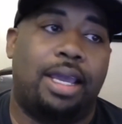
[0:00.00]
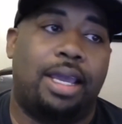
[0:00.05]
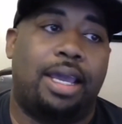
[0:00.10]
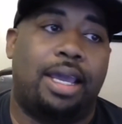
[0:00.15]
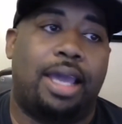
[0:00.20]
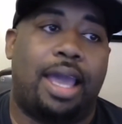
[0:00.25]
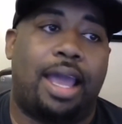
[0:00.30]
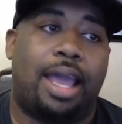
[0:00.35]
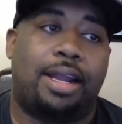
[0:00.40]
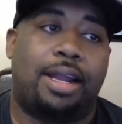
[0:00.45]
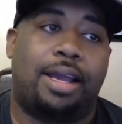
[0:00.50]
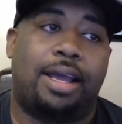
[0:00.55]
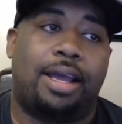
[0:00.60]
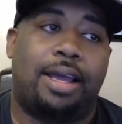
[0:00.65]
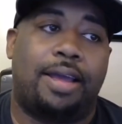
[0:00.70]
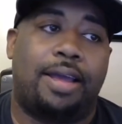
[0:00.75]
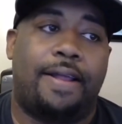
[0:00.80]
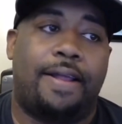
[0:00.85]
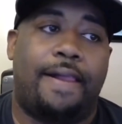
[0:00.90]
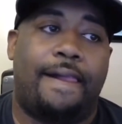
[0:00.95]
And
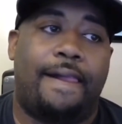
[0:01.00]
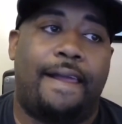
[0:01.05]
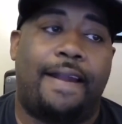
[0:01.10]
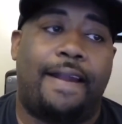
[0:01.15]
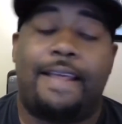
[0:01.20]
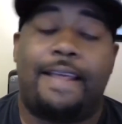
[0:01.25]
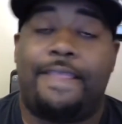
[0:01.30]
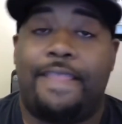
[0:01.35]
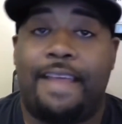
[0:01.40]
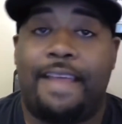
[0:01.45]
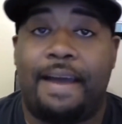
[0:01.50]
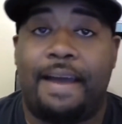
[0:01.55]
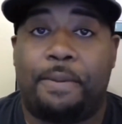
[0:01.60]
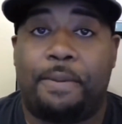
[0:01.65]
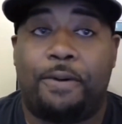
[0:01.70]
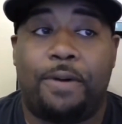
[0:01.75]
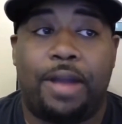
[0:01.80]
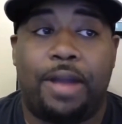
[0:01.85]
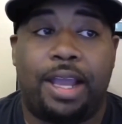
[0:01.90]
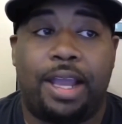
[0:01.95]
at that
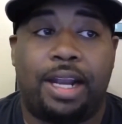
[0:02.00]
point,